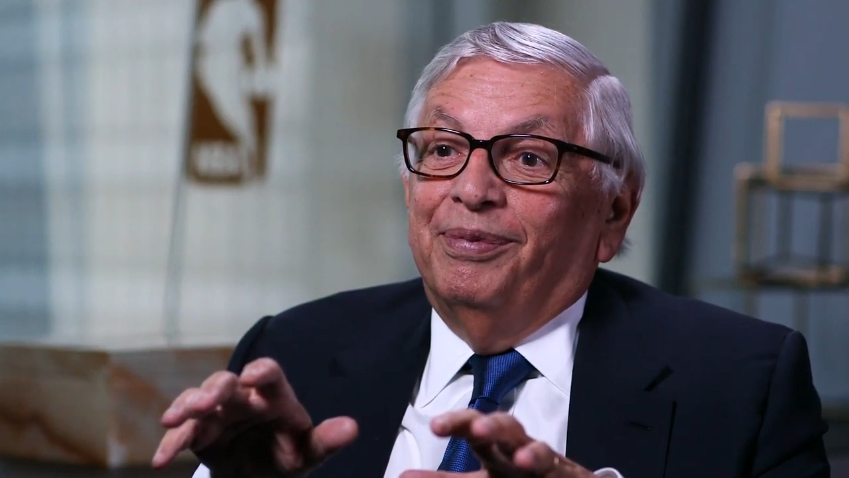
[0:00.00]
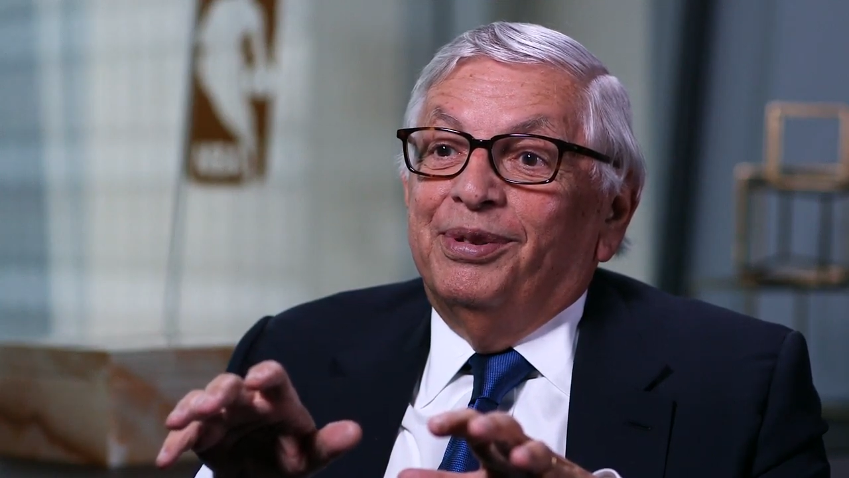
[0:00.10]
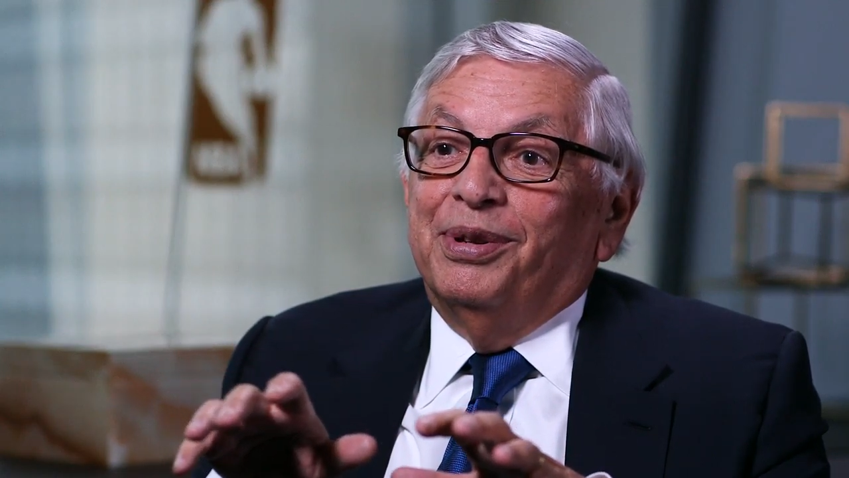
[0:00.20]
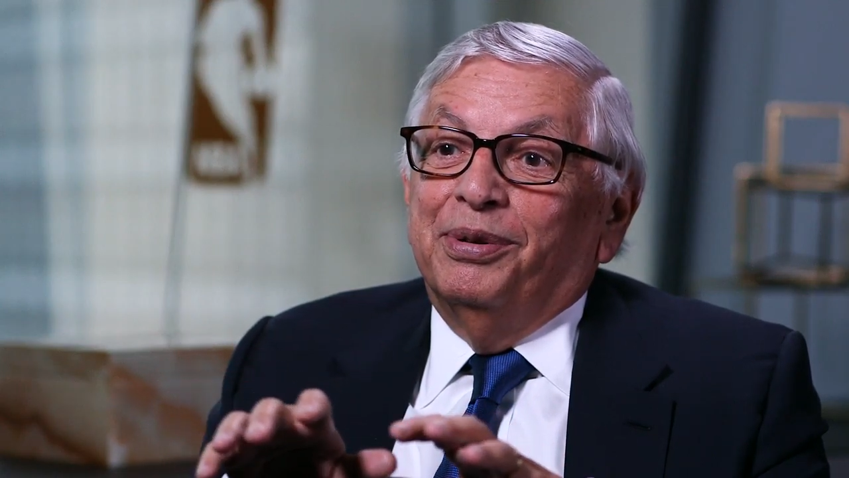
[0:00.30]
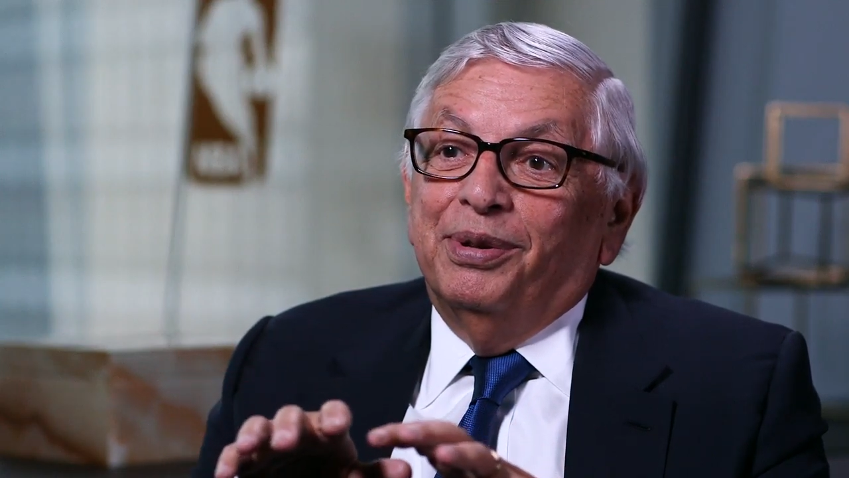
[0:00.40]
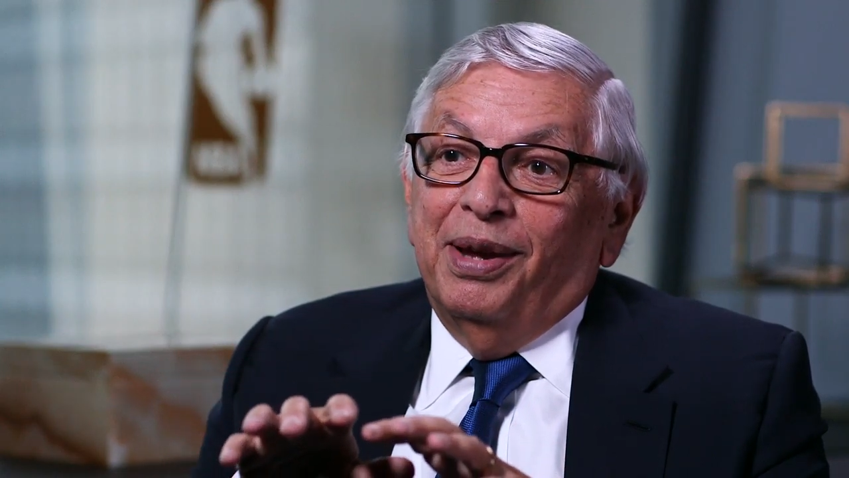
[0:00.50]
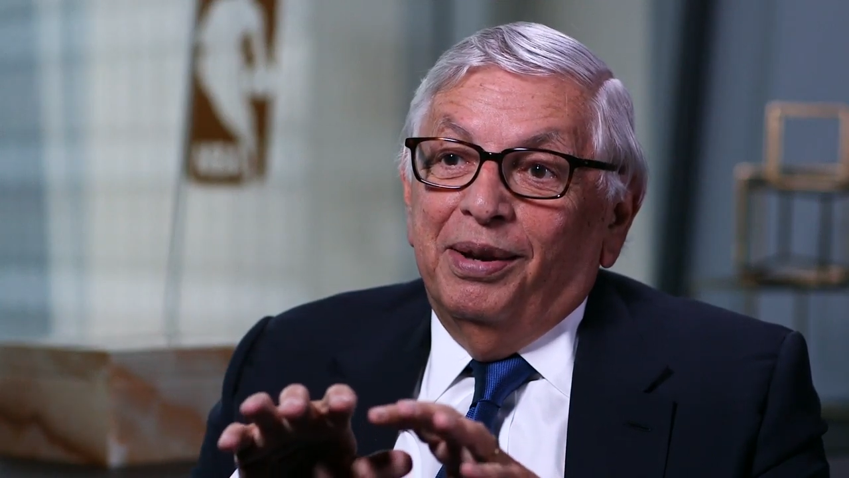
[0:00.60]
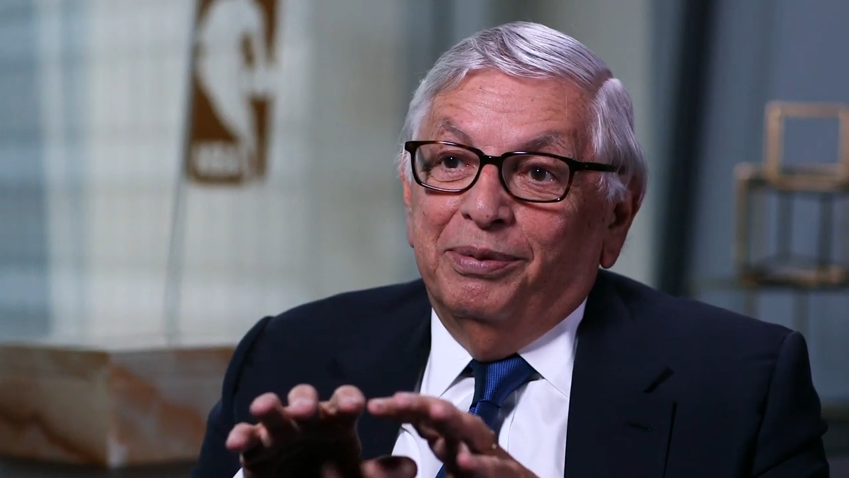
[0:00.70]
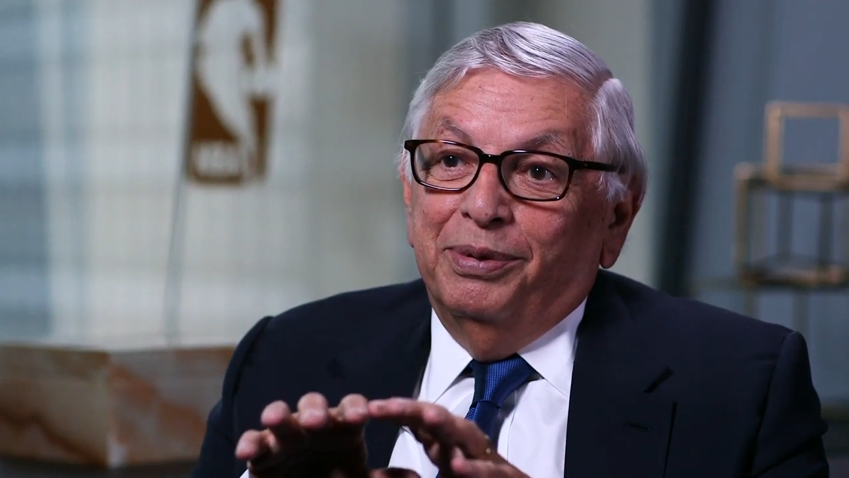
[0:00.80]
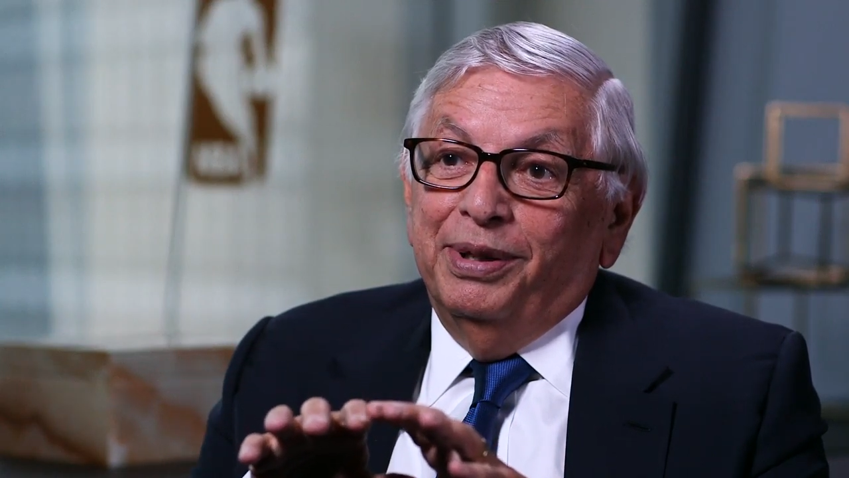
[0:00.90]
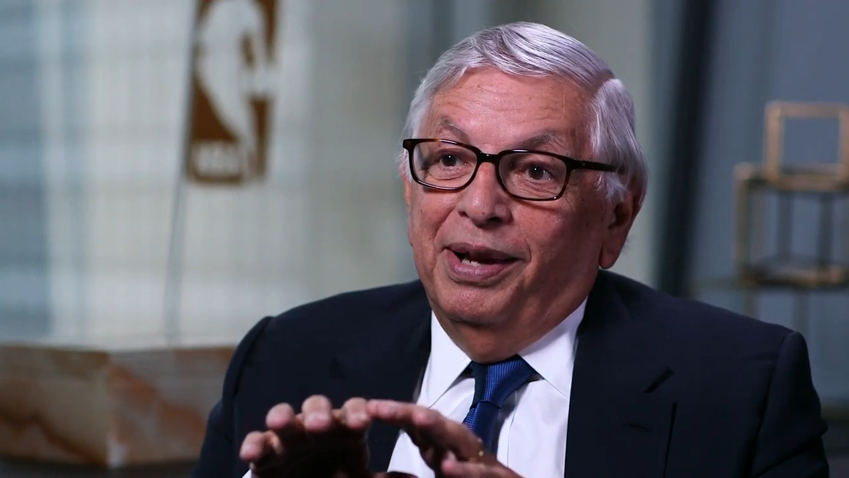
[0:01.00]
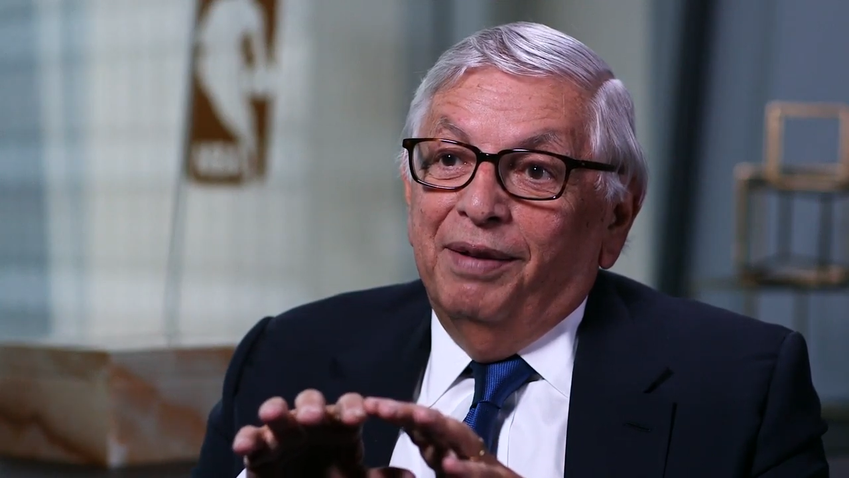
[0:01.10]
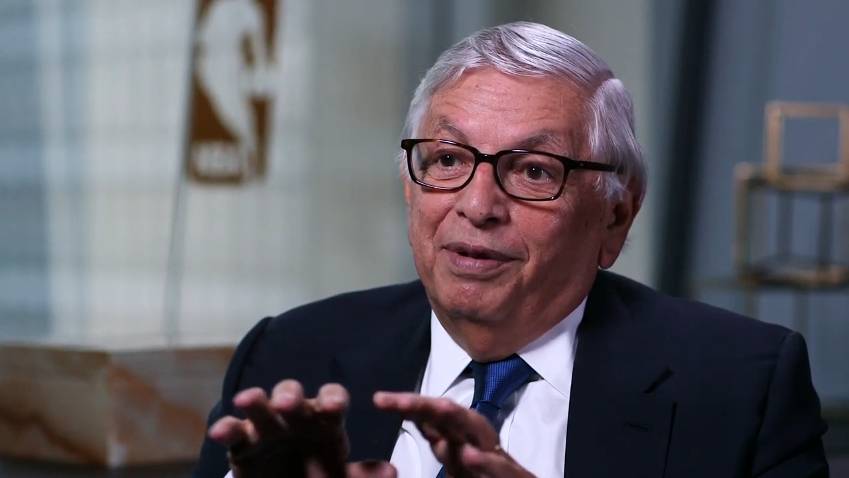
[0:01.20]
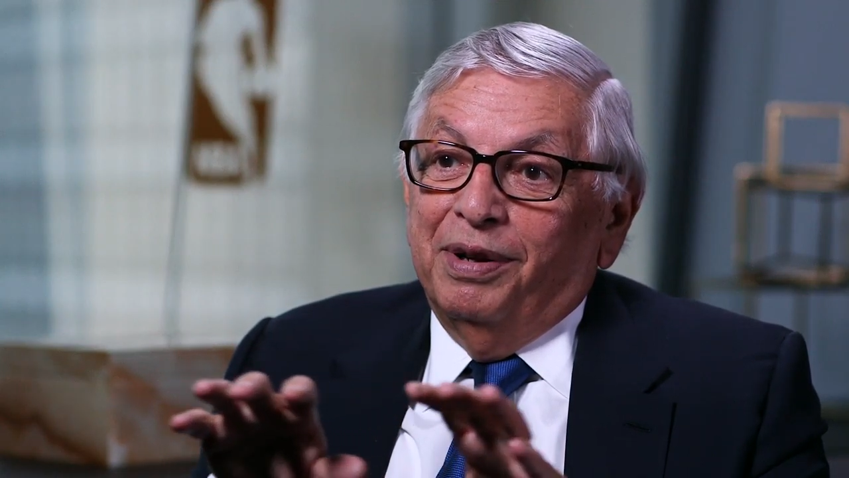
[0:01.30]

so that we have